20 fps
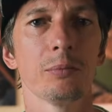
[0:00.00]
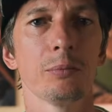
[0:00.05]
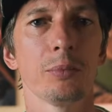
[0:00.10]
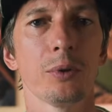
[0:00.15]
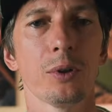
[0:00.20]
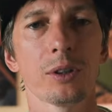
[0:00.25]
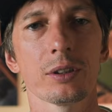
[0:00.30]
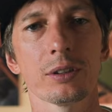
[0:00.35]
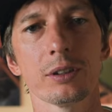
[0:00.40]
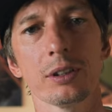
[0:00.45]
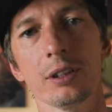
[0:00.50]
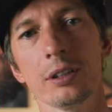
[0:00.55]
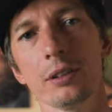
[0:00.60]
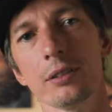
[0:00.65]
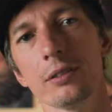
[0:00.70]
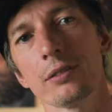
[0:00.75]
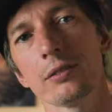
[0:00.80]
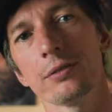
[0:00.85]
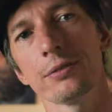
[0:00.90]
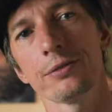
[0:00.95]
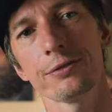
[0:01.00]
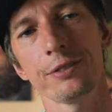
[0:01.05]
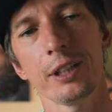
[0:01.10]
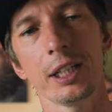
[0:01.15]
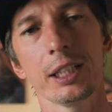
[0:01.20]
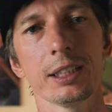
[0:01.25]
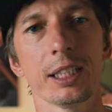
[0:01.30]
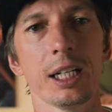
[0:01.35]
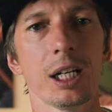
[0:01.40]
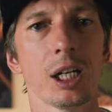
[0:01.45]
important,
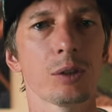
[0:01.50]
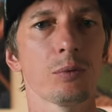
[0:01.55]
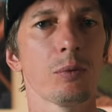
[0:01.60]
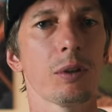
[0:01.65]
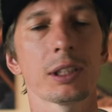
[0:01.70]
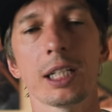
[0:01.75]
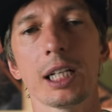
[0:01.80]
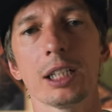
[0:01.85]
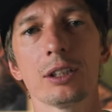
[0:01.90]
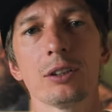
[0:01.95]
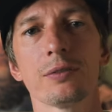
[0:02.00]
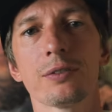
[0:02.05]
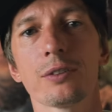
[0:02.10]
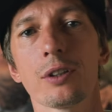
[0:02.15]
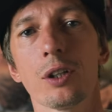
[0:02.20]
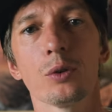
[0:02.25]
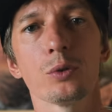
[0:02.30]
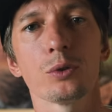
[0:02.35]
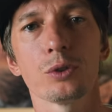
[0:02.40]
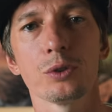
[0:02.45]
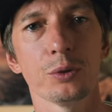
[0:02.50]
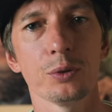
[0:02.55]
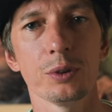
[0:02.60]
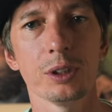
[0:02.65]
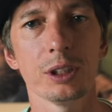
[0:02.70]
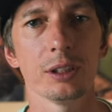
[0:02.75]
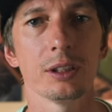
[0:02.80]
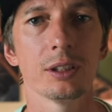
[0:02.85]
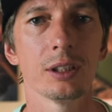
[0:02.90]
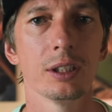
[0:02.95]
find out what kind of clothes do you
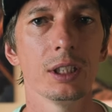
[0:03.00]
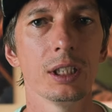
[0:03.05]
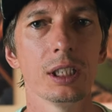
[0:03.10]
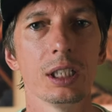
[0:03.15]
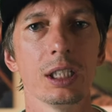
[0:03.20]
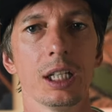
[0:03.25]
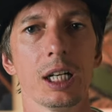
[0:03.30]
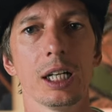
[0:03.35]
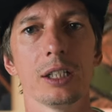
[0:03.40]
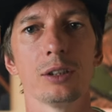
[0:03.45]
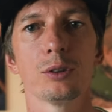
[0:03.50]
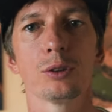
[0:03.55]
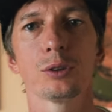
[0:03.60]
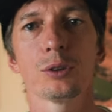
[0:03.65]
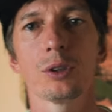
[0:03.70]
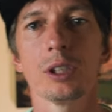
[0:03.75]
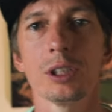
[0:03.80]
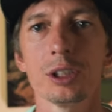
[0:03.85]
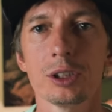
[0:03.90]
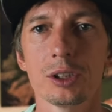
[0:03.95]
need. I usually